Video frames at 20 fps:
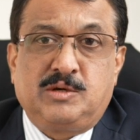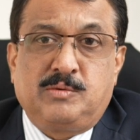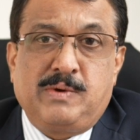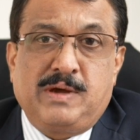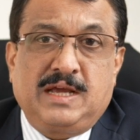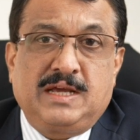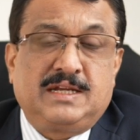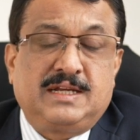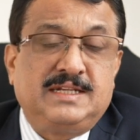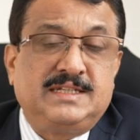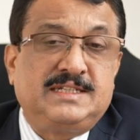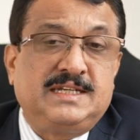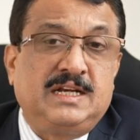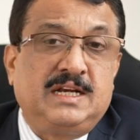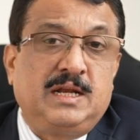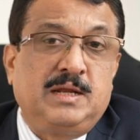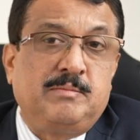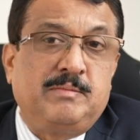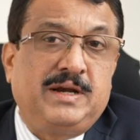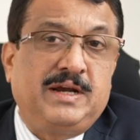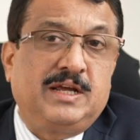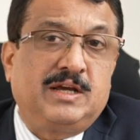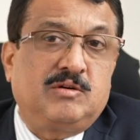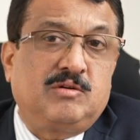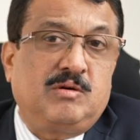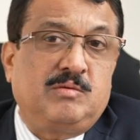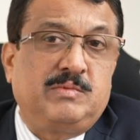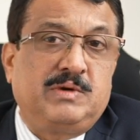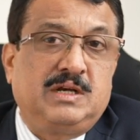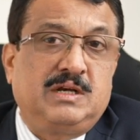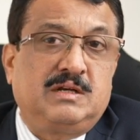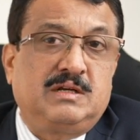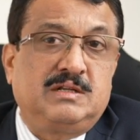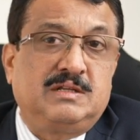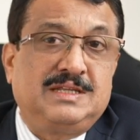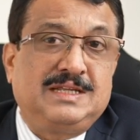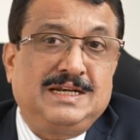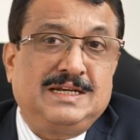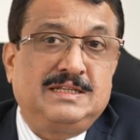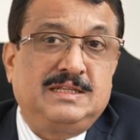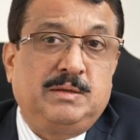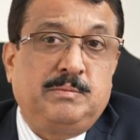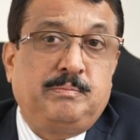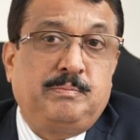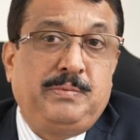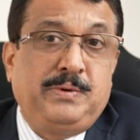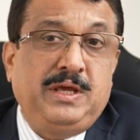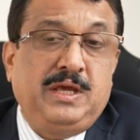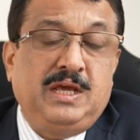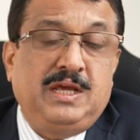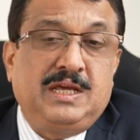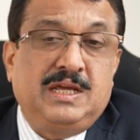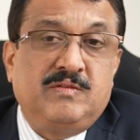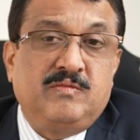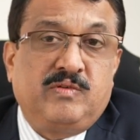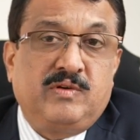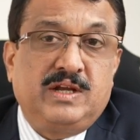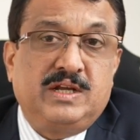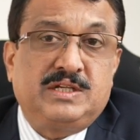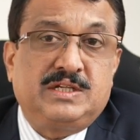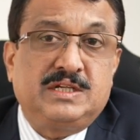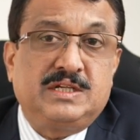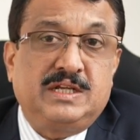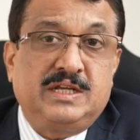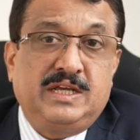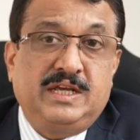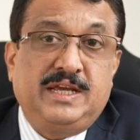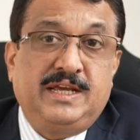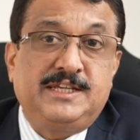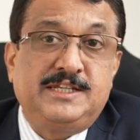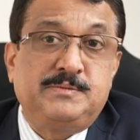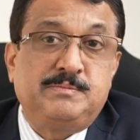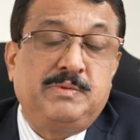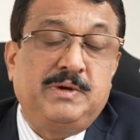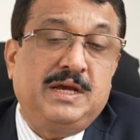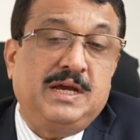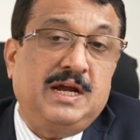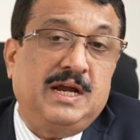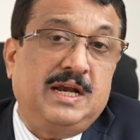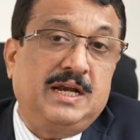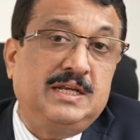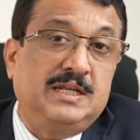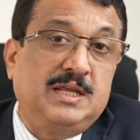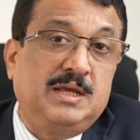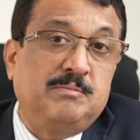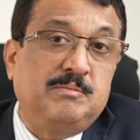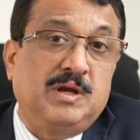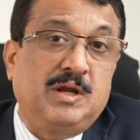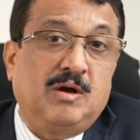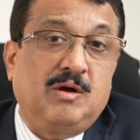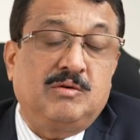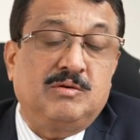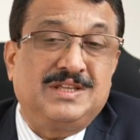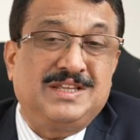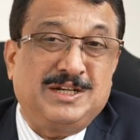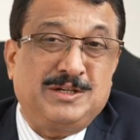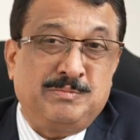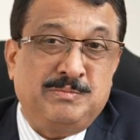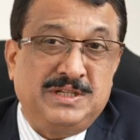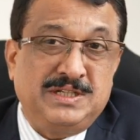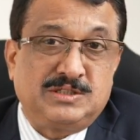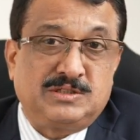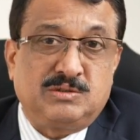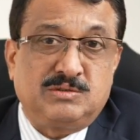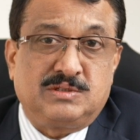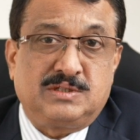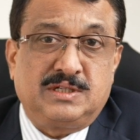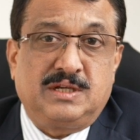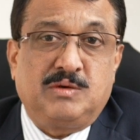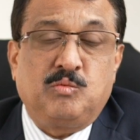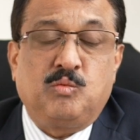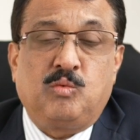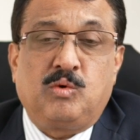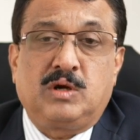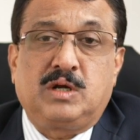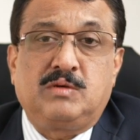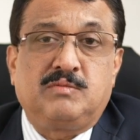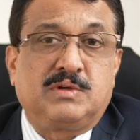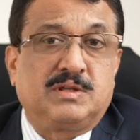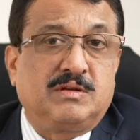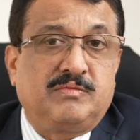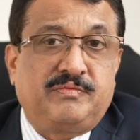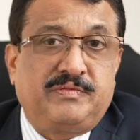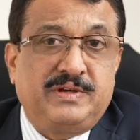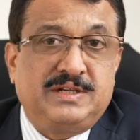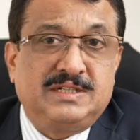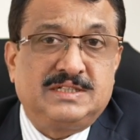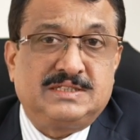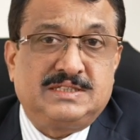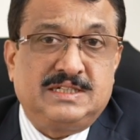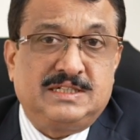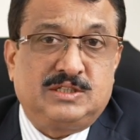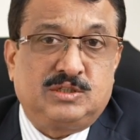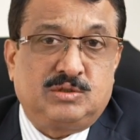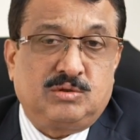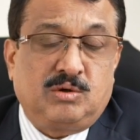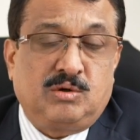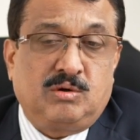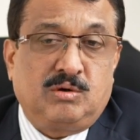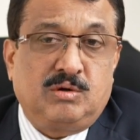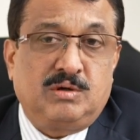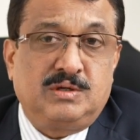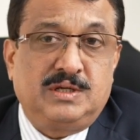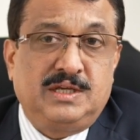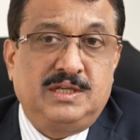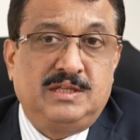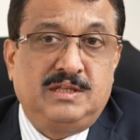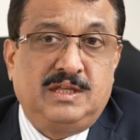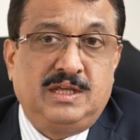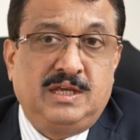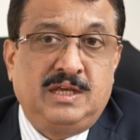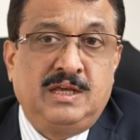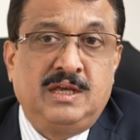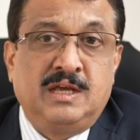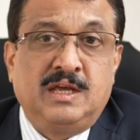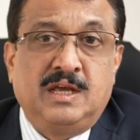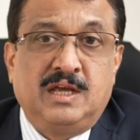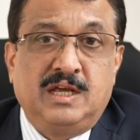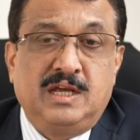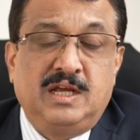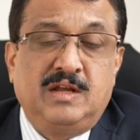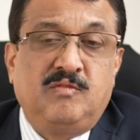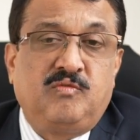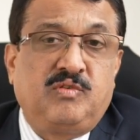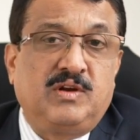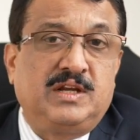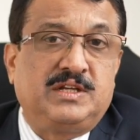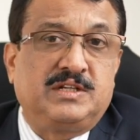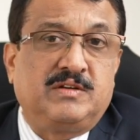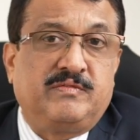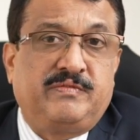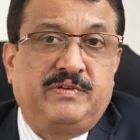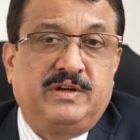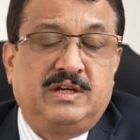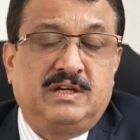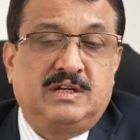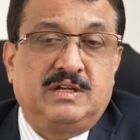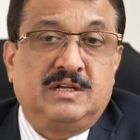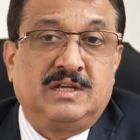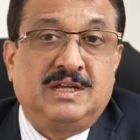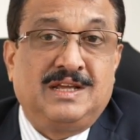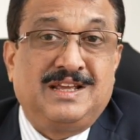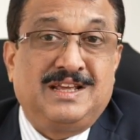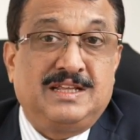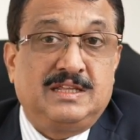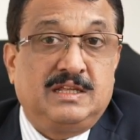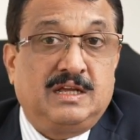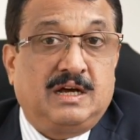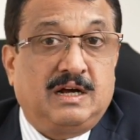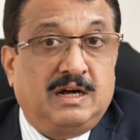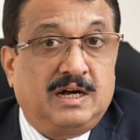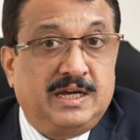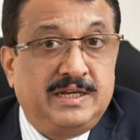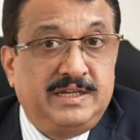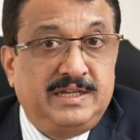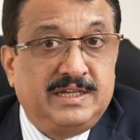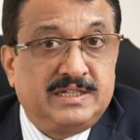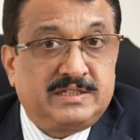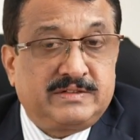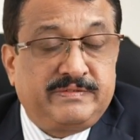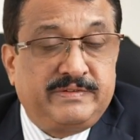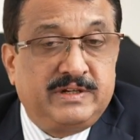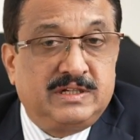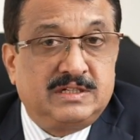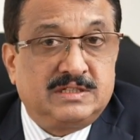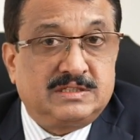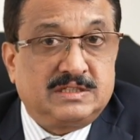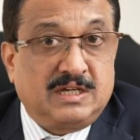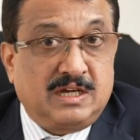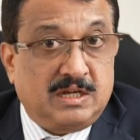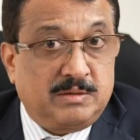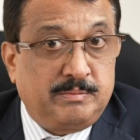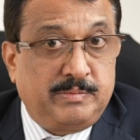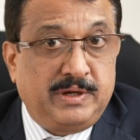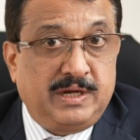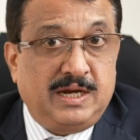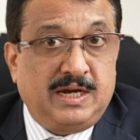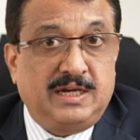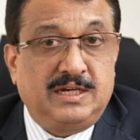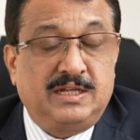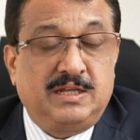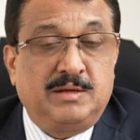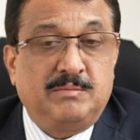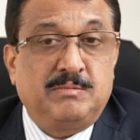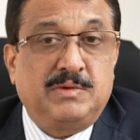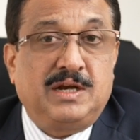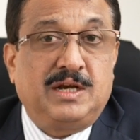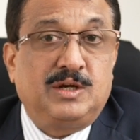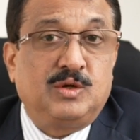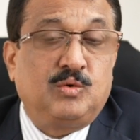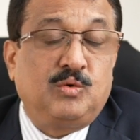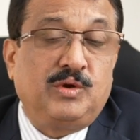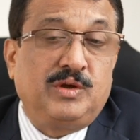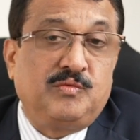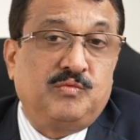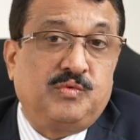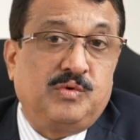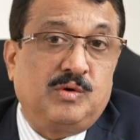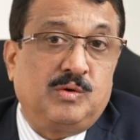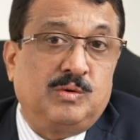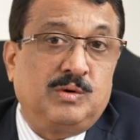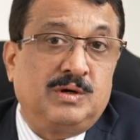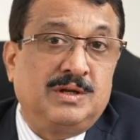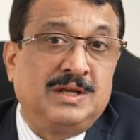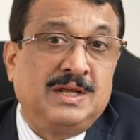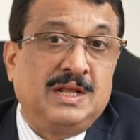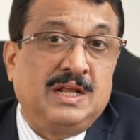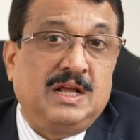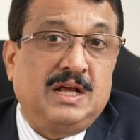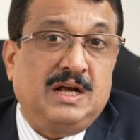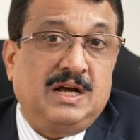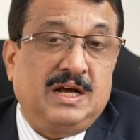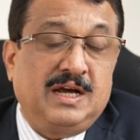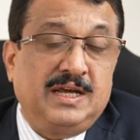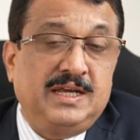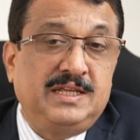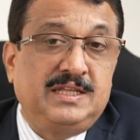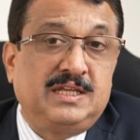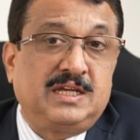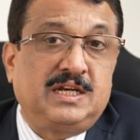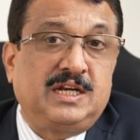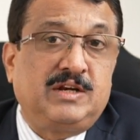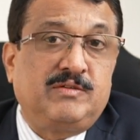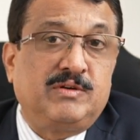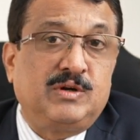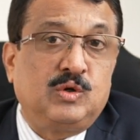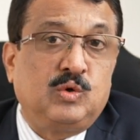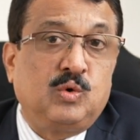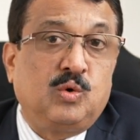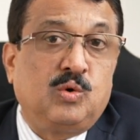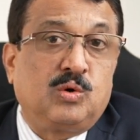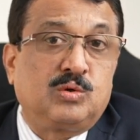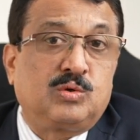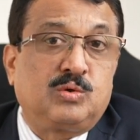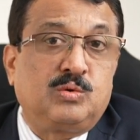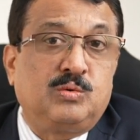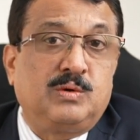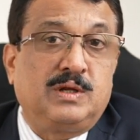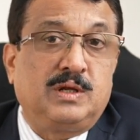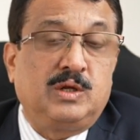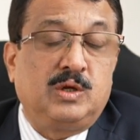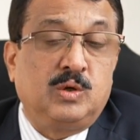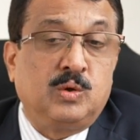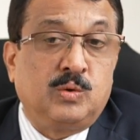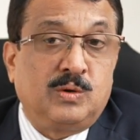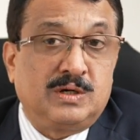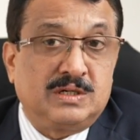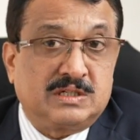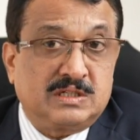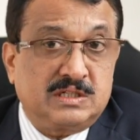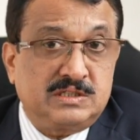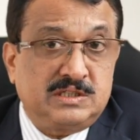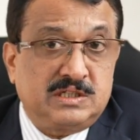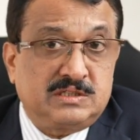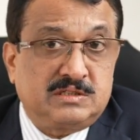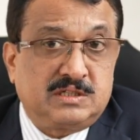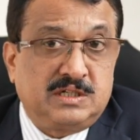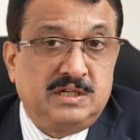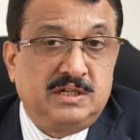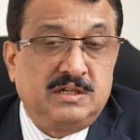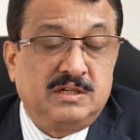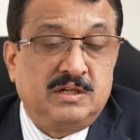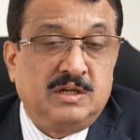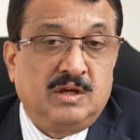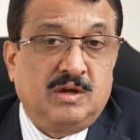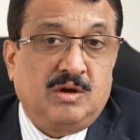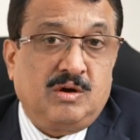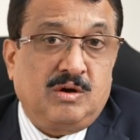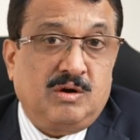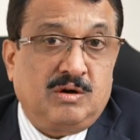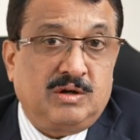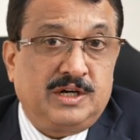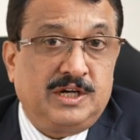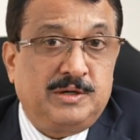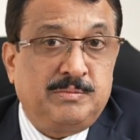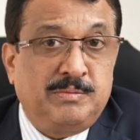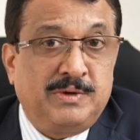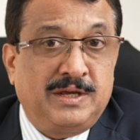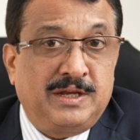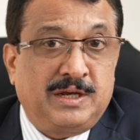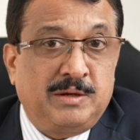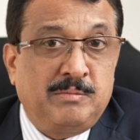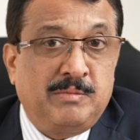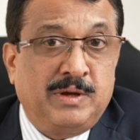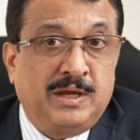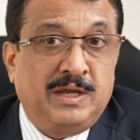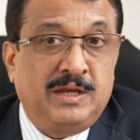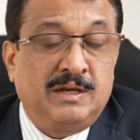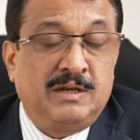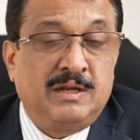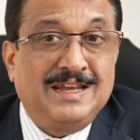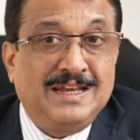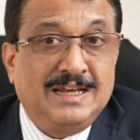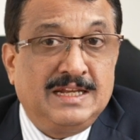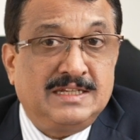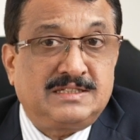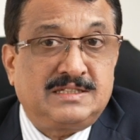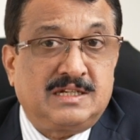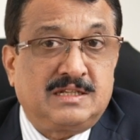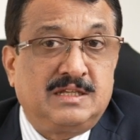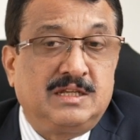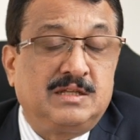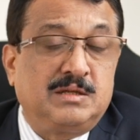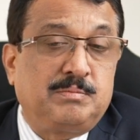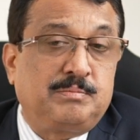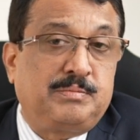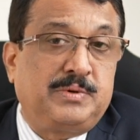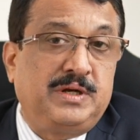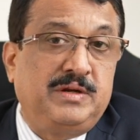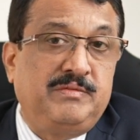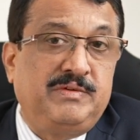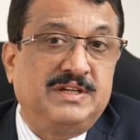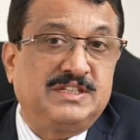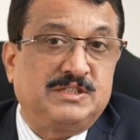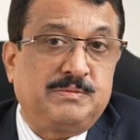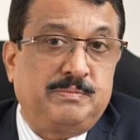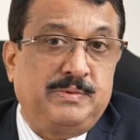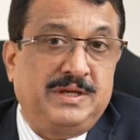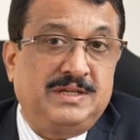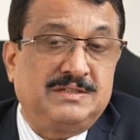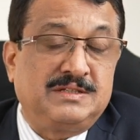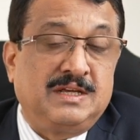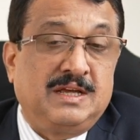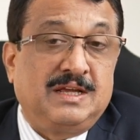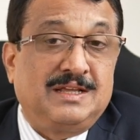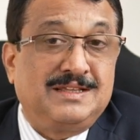Bank recently made a comment that the peak inflation is behind them now. That means to say, whatever the figures it saw in the inflation figure, the highest figures are behind them, and going forward, either it will go through a lower trajectory or it may remain lesser than the previous peaks.